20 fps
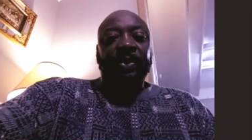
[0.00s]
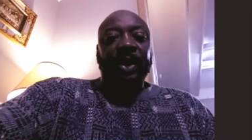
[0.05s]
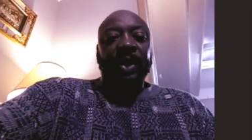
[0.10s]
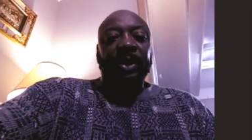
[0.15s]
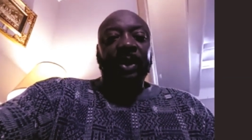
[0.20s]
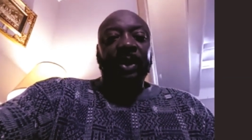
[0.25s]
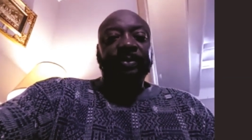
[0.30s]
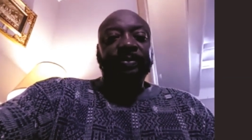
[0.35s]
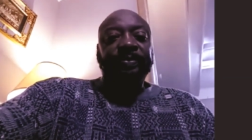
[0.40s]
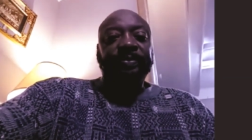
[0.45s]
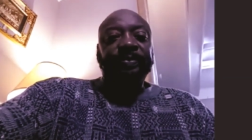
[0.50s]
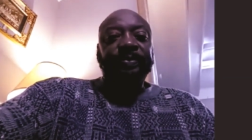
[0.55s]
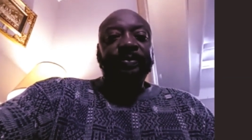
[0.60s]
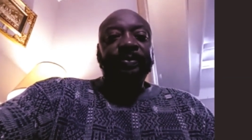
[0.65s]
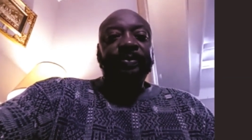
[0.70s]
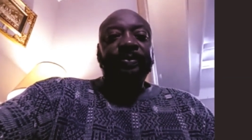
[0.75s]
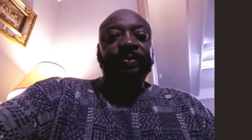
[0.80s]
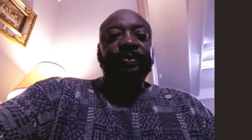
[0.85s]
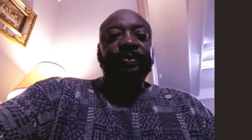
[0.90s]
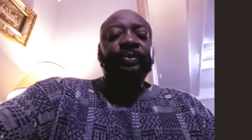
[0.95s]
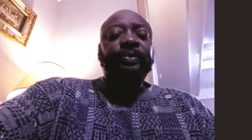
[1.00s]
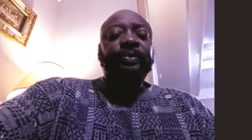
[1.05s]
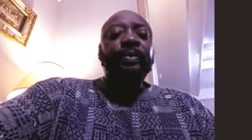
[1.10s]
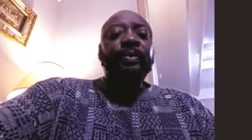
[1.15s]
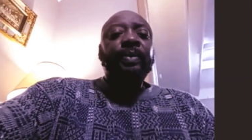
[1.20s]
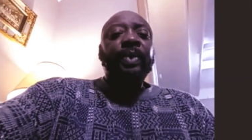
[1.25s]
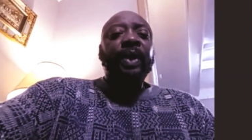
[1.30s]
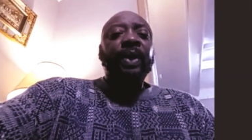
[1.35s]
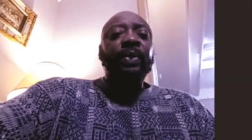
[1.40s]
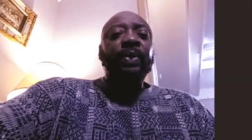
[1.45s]
point.
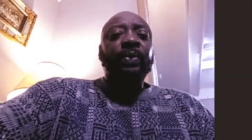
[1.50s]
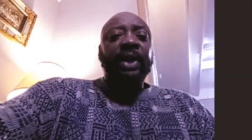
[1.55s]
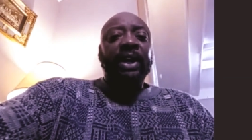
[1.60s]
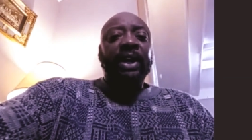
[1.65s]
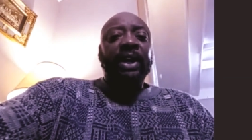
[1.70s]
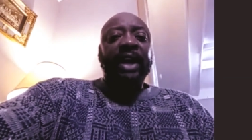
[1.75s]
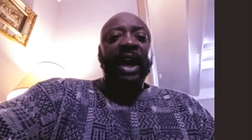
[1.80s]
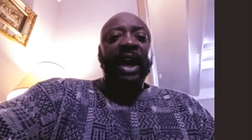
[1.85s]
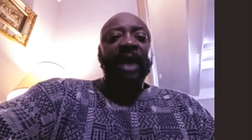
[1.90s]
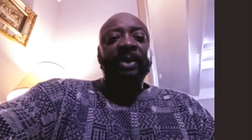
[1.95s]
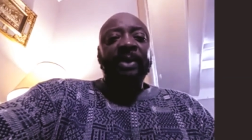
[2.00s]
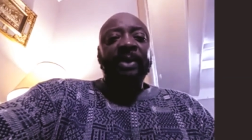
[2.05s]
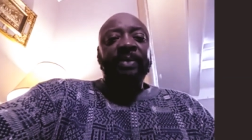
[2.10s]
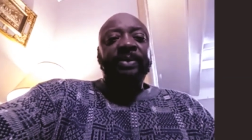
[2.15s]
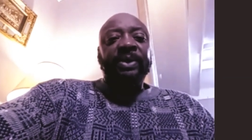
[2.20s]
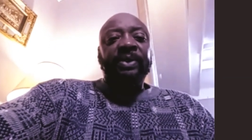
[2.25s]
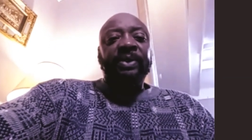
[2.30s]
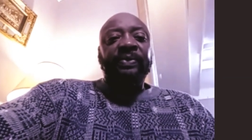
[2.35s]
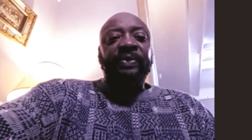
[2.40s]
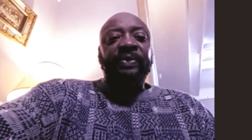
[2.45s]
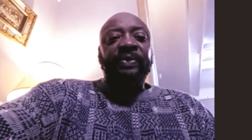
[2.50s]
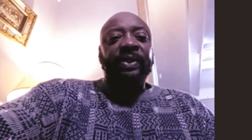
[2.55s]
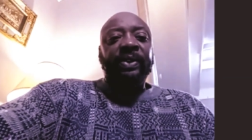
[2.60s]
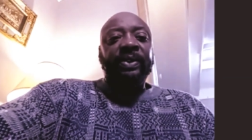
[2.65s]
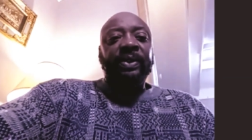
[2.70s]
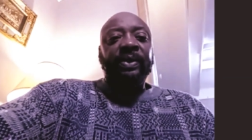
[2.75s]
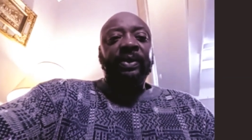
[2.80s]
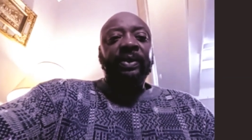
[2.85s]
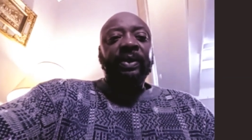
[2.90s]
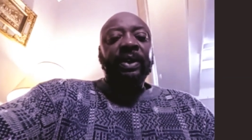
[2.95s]
When he came up to the
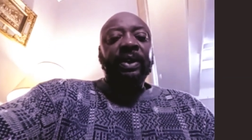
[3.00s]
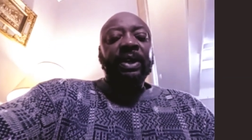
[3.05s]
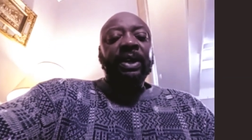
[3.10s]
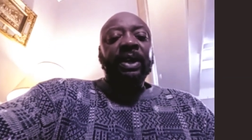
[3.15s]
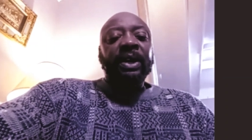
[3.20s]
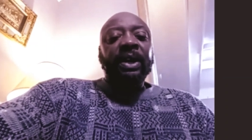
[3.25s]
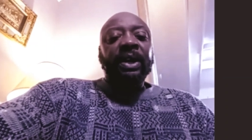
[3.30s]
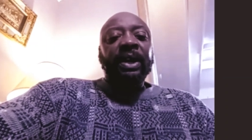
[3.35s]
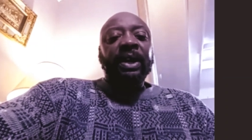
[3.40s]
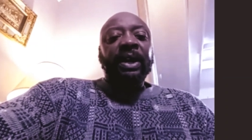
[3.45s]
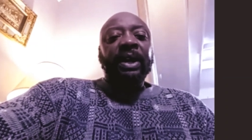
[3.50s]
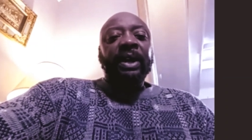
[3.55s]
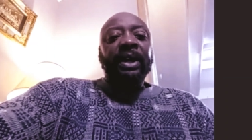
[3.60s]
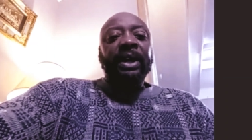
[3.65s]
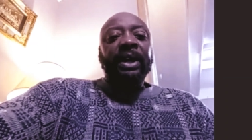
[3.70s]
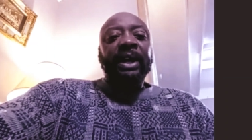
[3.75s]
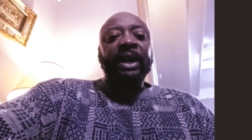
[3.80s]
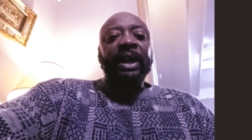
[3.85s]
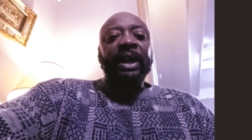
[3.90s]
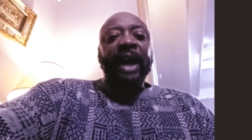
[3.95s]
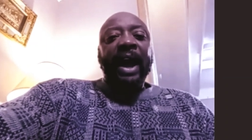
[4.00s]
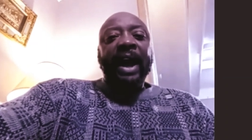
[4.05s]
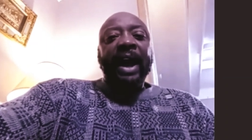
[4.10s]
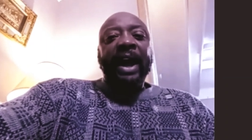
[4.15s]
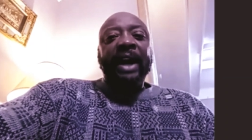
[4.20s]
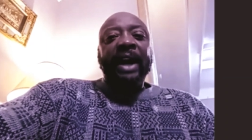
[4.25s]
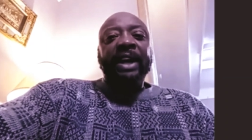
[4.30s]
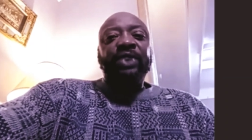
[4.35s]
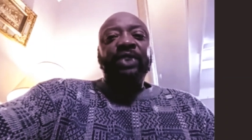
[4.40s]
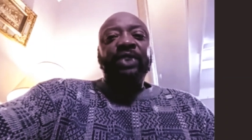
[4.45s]
vehicle, he
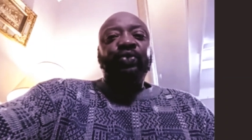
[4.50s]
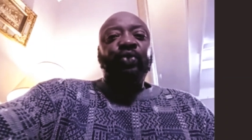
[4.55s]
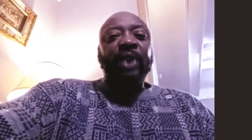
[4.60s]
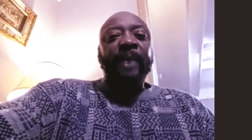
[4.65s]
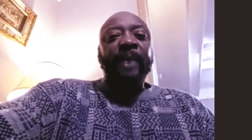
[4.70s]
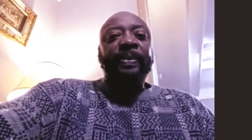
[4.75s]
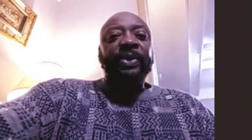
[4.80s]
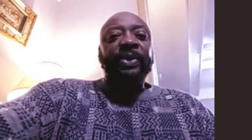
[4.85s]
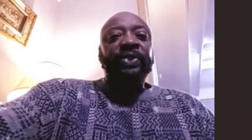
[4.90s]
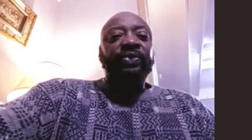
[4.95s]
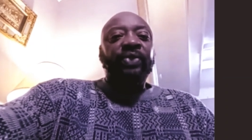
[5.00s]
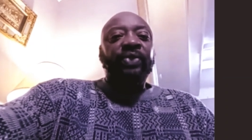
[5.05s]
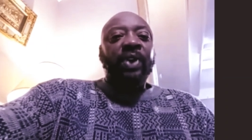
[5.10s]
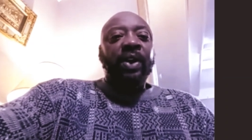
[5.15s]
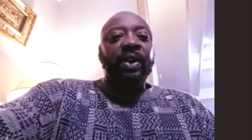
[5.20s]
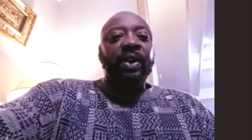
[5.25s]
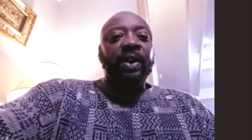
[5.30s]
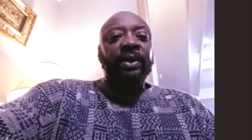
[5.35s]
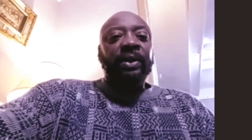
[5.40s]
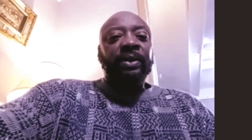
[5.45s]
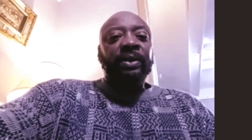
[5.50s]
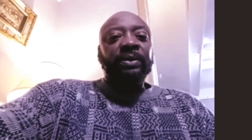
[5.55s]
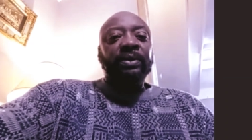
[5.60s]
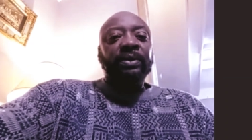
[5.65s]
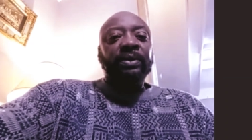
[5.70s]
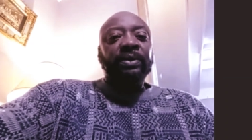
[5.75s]
had his weapon drawn.